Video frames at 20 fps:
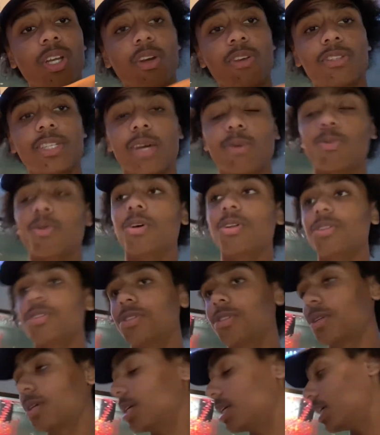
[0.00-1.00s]
at
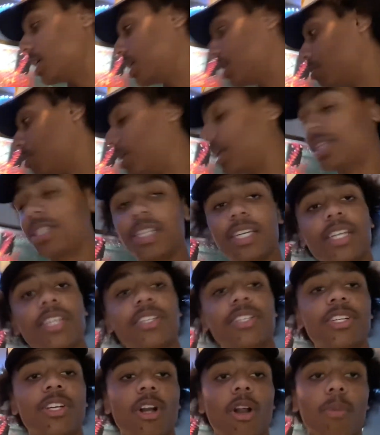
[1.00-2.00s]
once makes it
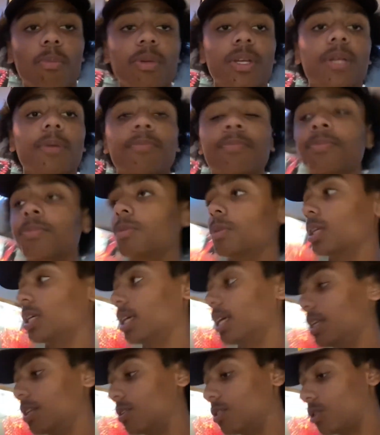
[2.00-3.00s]
easier on me.
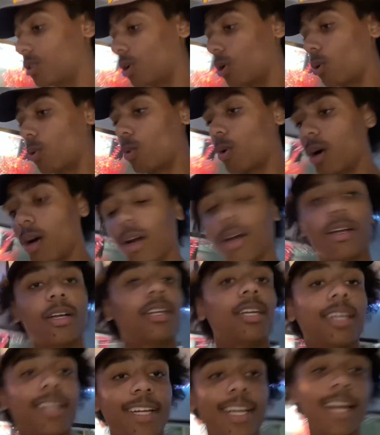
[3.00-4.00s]
And so,
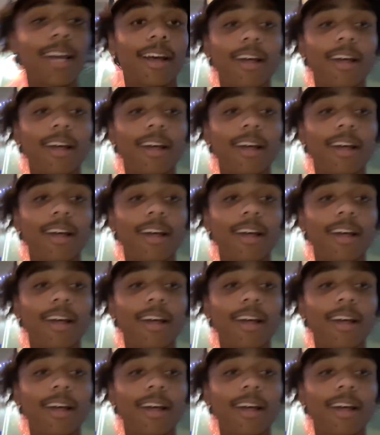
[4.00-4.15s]
yeah,